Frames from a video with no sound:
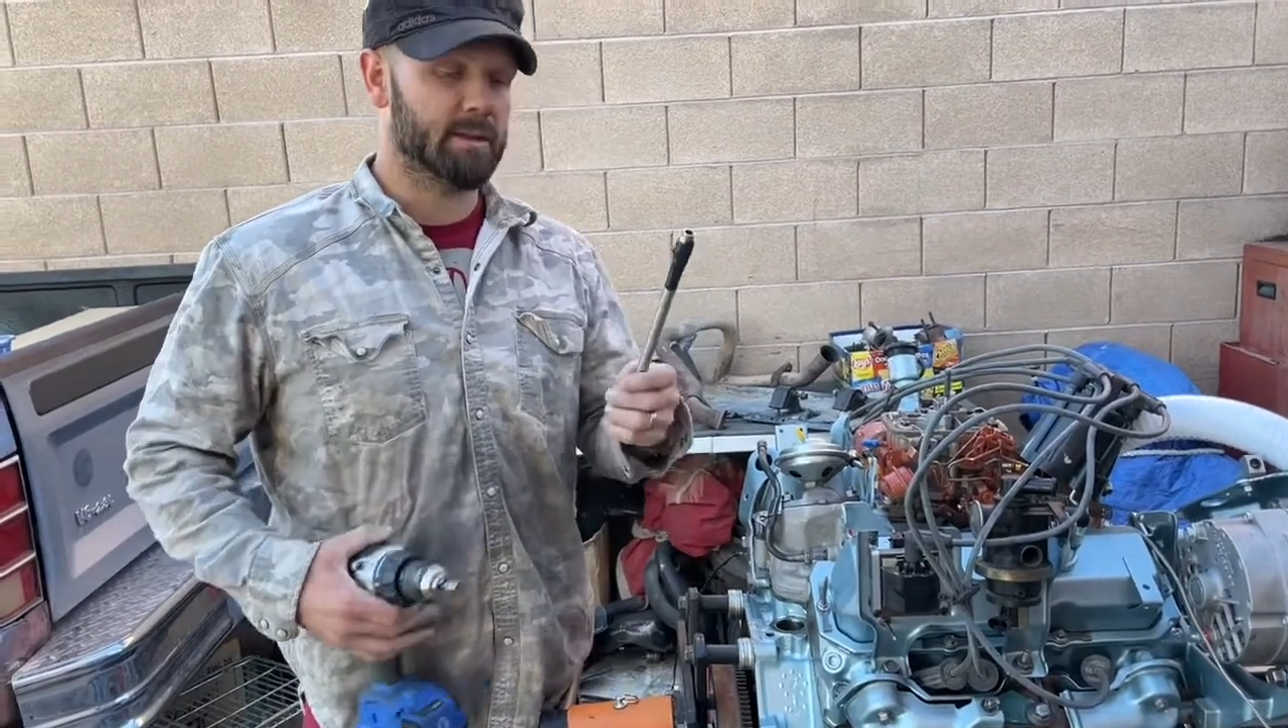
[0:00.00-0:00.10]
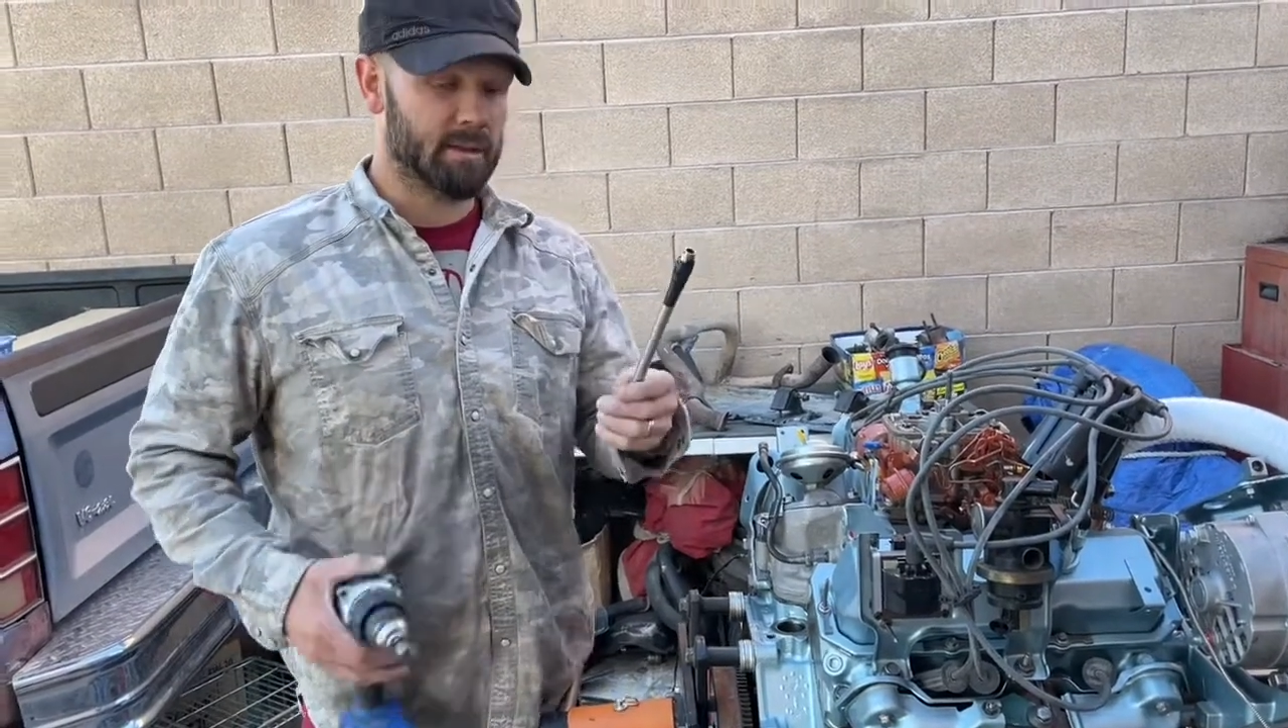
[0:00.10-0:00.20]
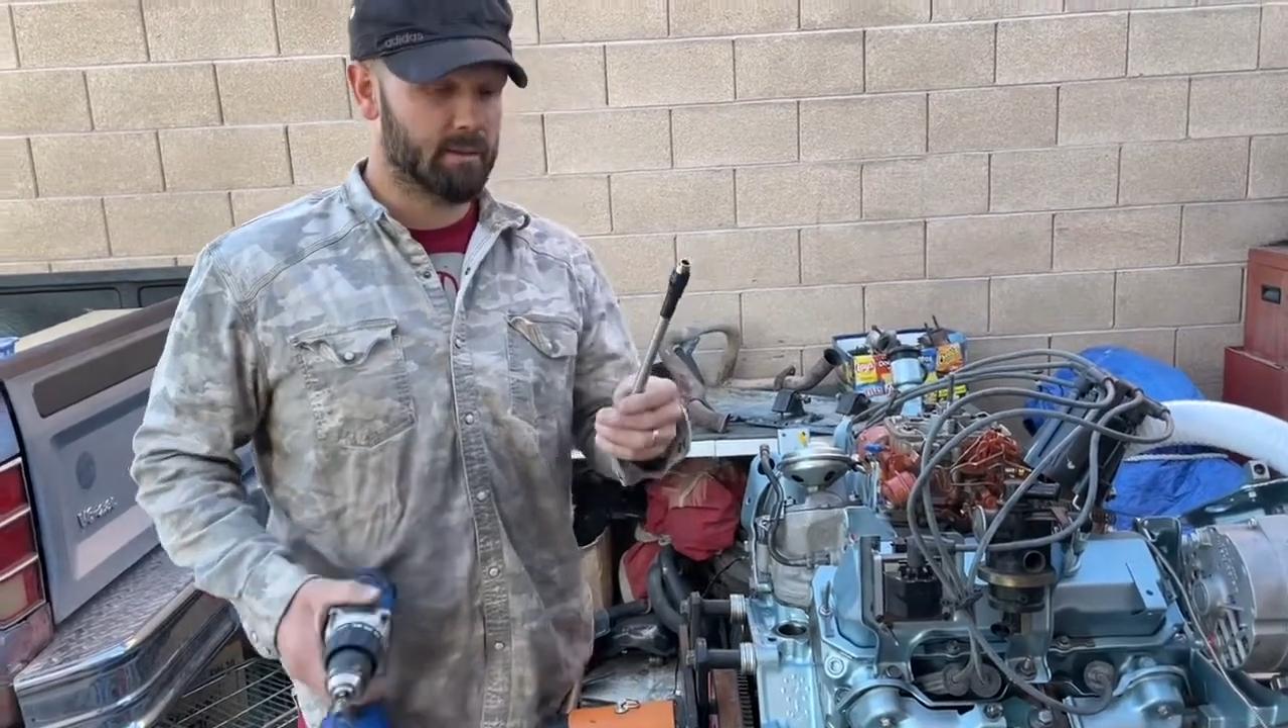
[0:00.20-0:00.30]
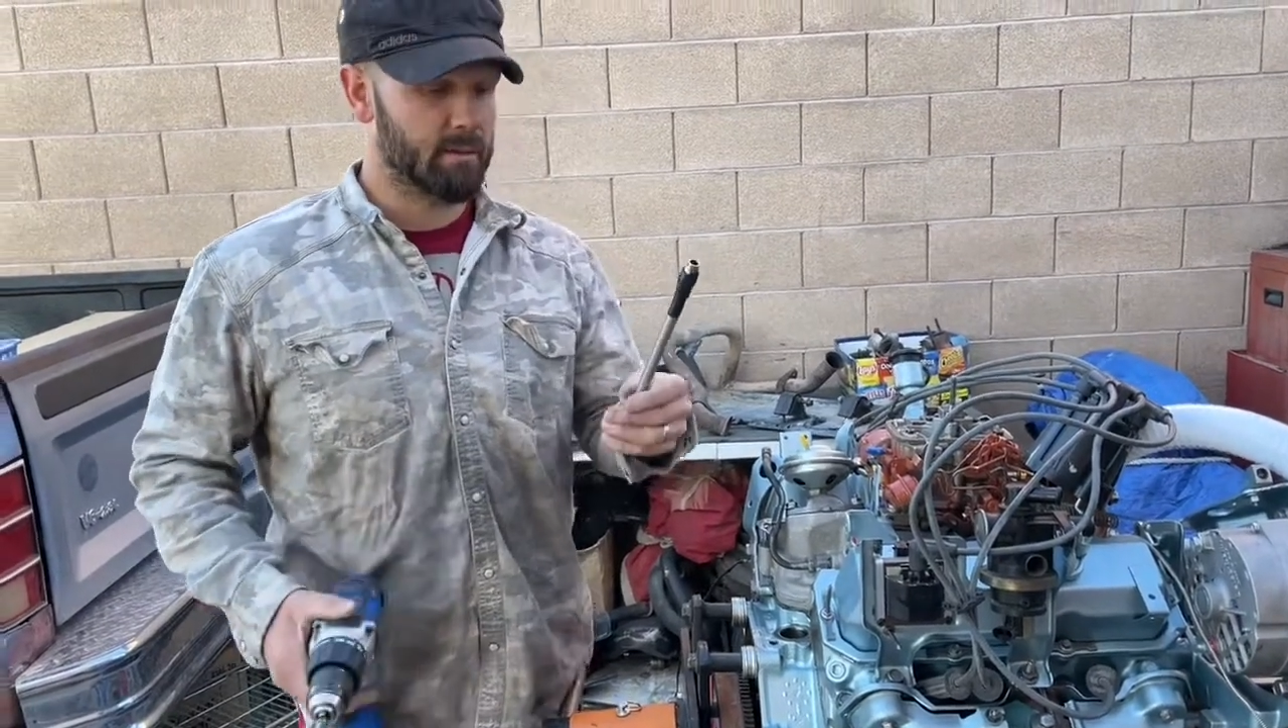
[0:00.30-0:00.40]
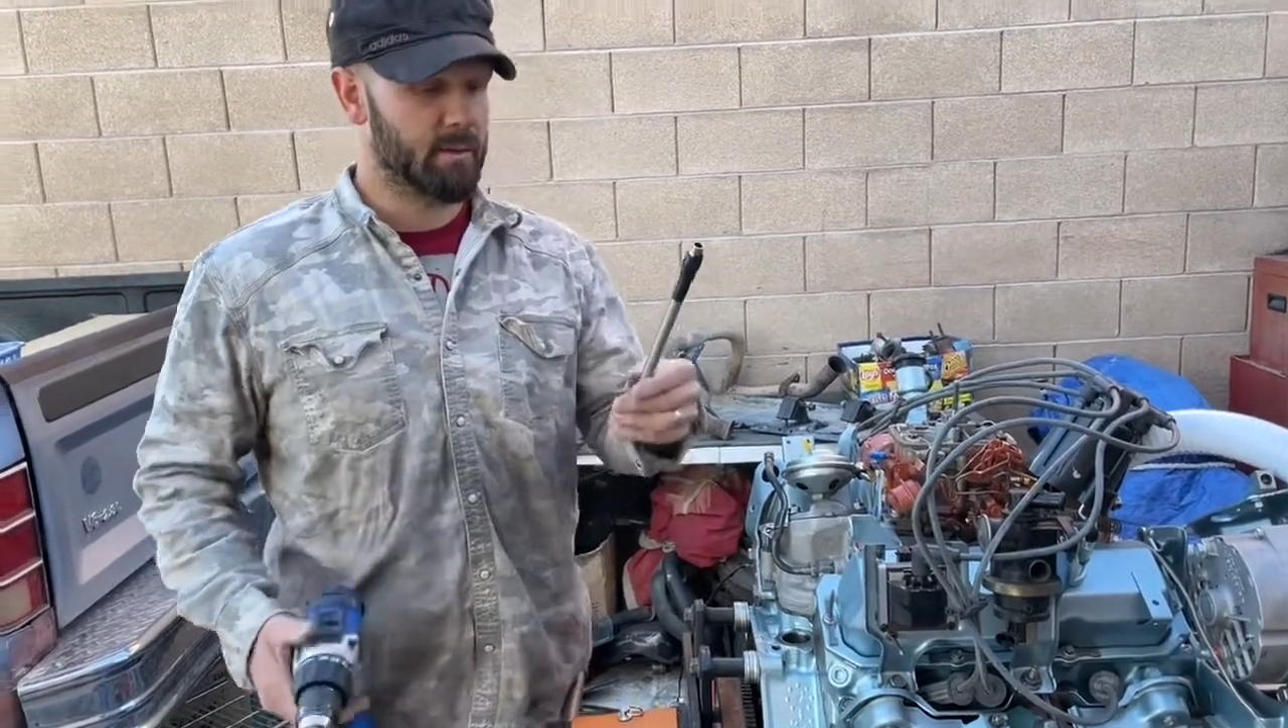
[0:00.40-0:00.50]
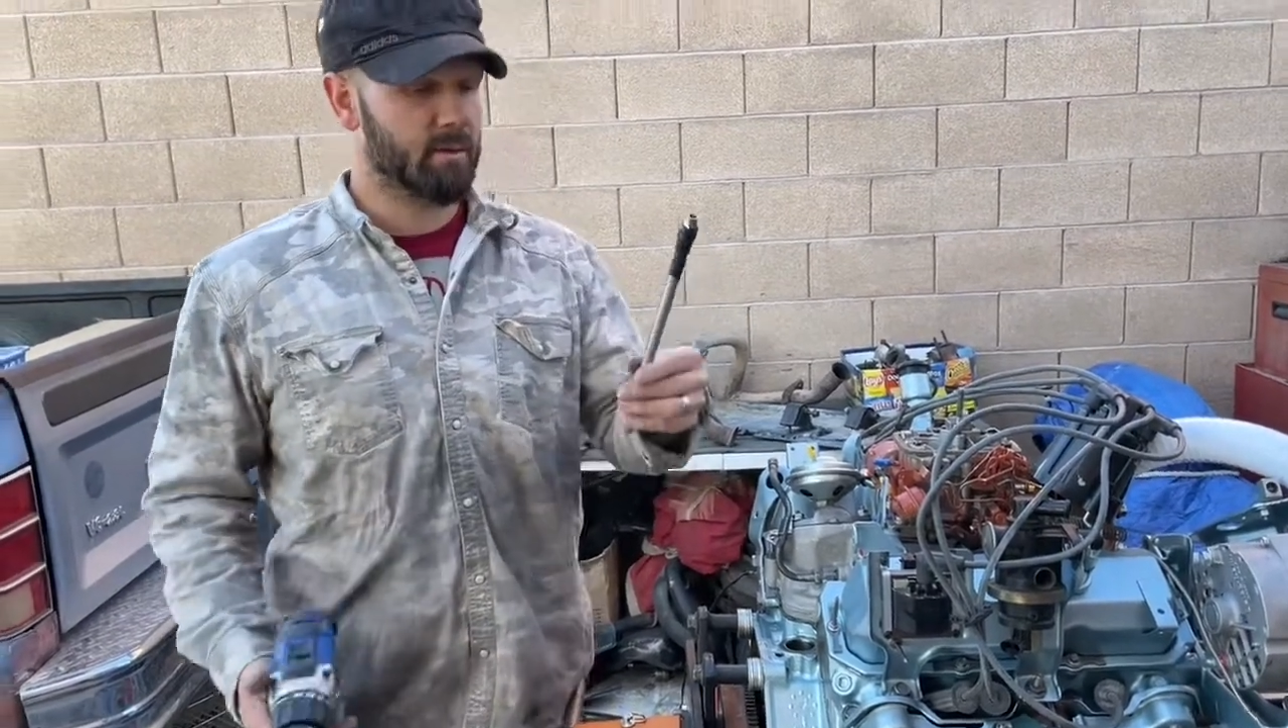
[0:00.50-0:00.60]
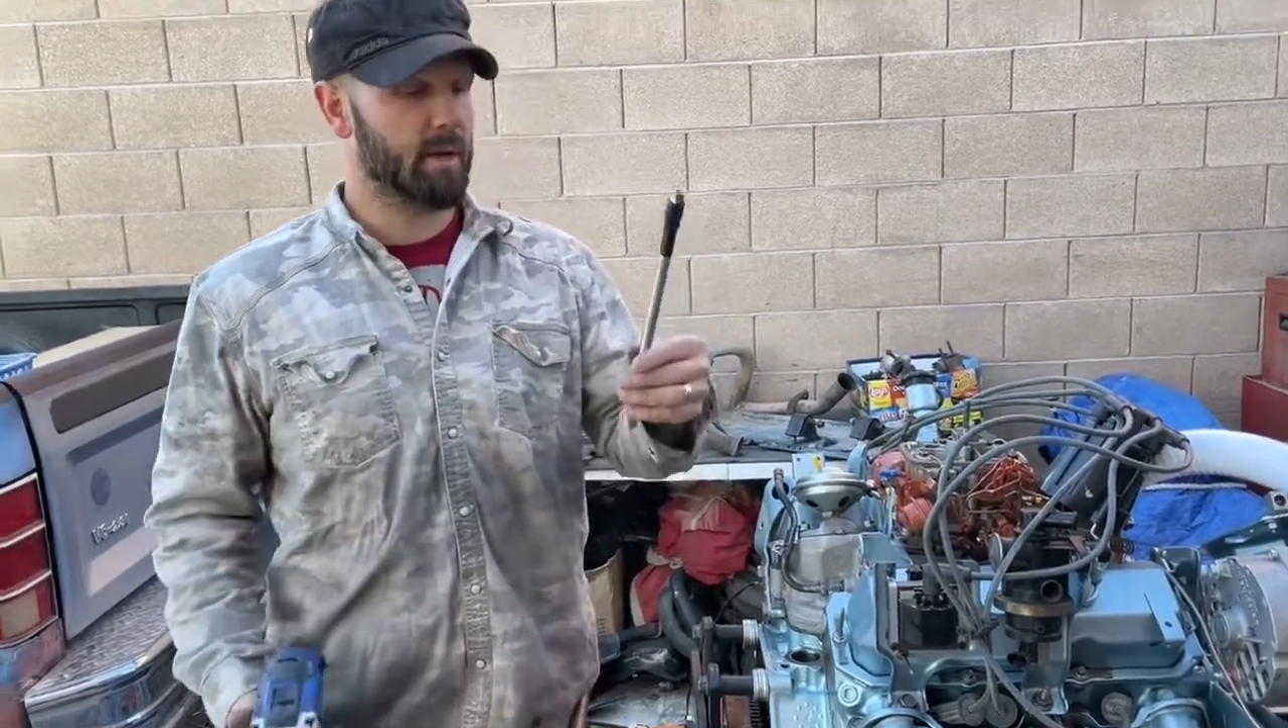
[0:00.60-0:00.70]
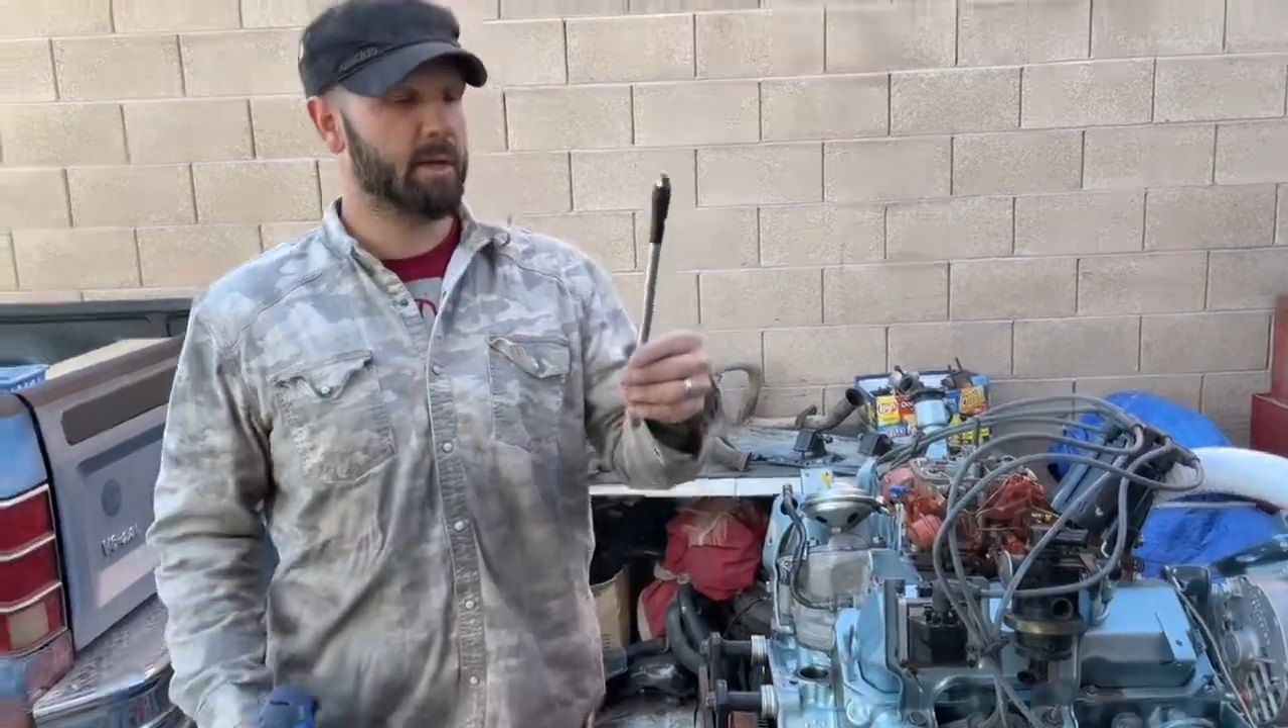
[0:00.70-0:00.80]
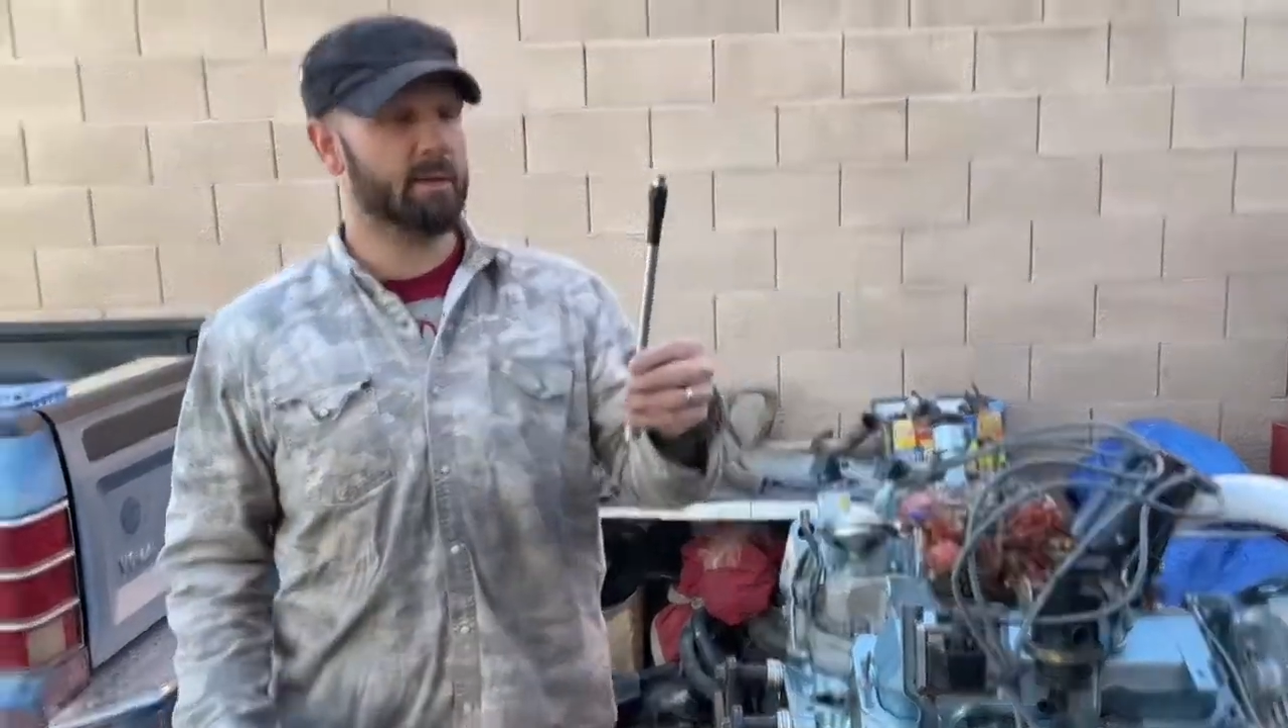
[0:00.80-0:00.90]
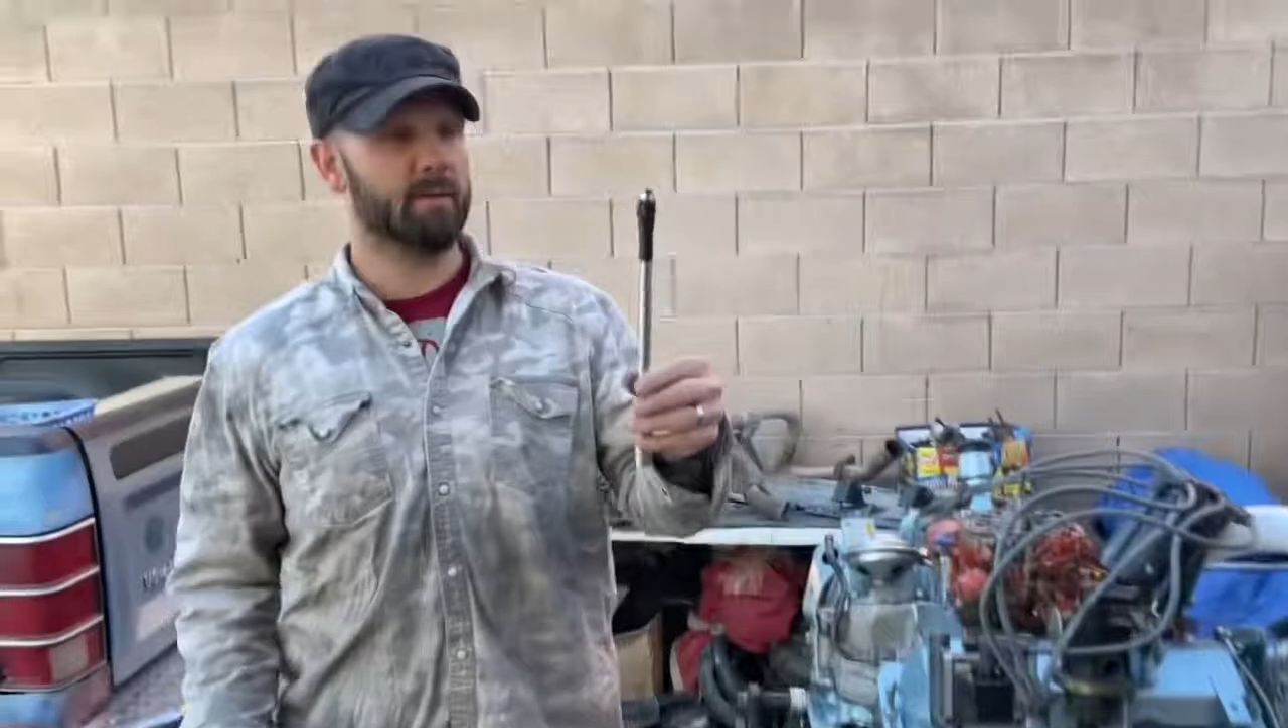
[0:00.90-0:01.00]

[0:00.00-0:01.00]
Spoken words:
you create a